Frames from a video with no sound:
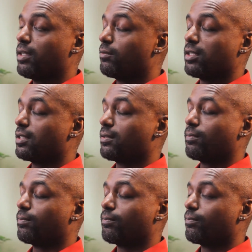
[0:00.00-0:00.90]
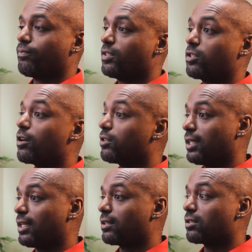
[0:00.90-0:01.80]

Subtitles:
it was just startling.